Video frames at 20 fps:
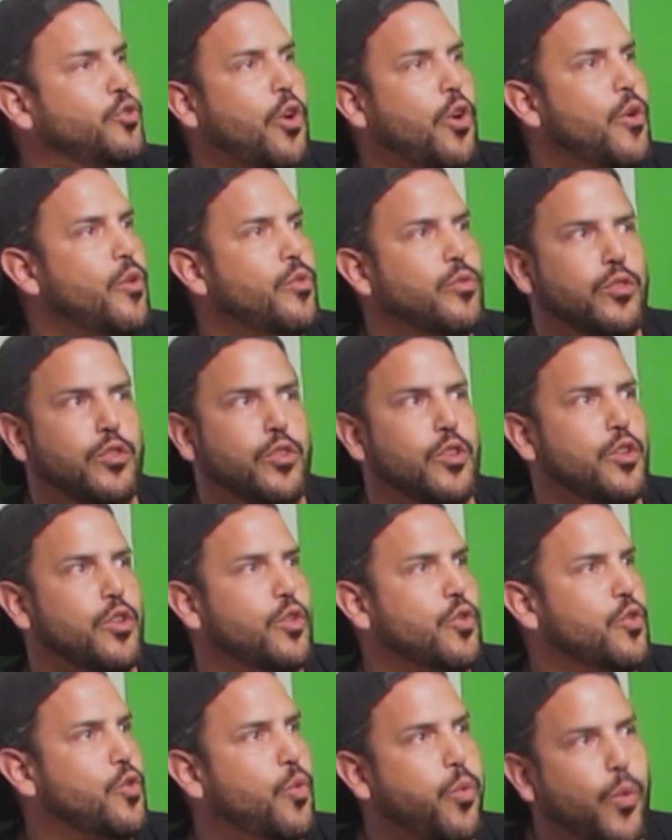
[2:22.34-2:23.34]
Don't
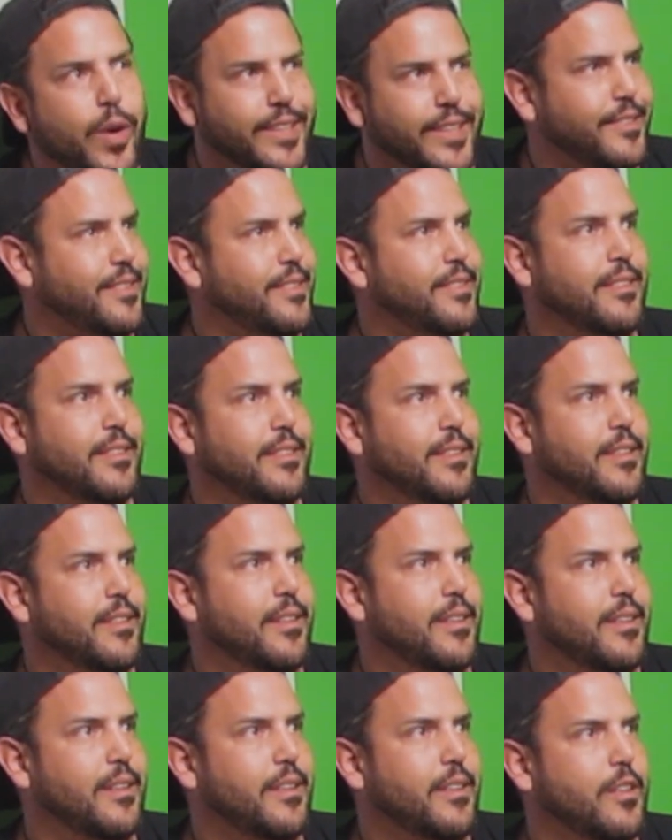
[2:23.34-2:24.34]
quit.
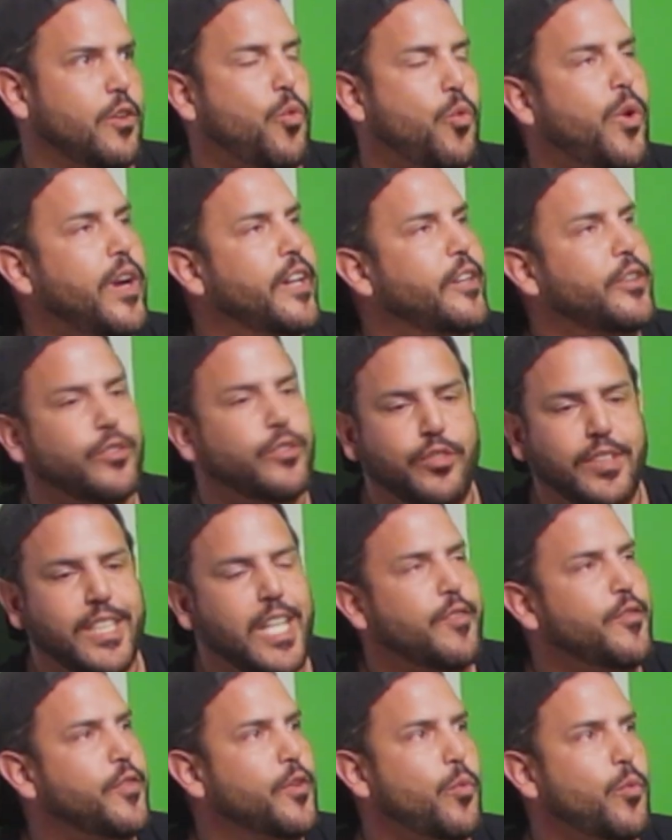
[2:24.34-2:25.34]
Quitters
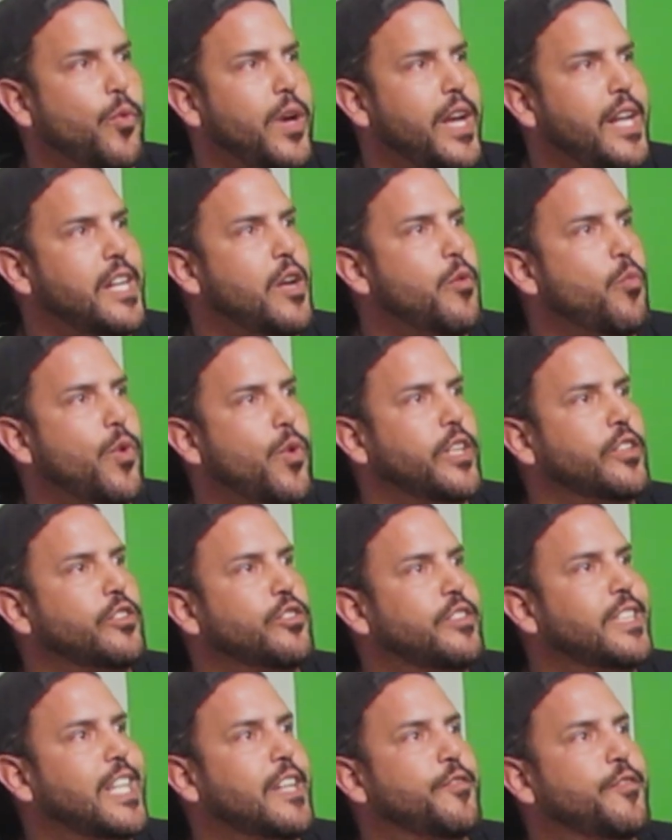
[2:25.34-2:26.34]
never win and
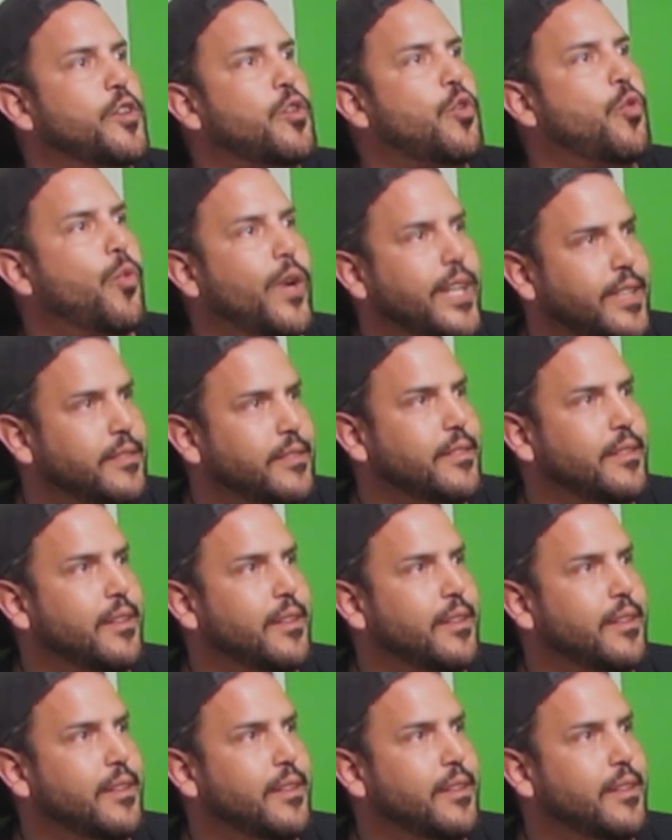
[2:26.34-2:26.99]
winners never quit.